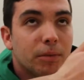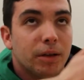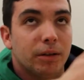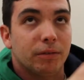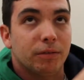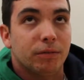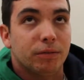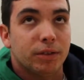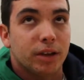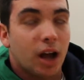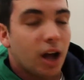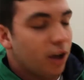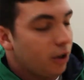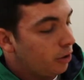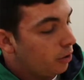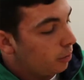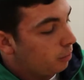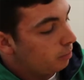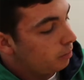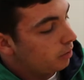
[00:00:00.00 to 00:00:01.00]
in
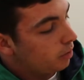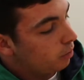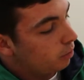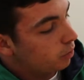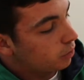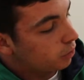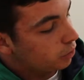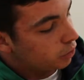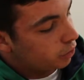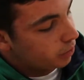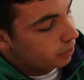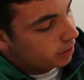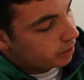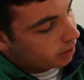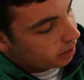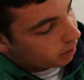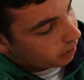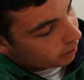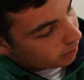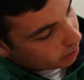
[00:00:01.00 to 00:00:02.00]
Yahoo, which I'll show you
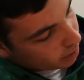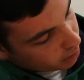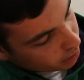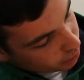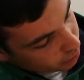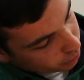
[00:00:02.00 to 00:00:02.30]
here,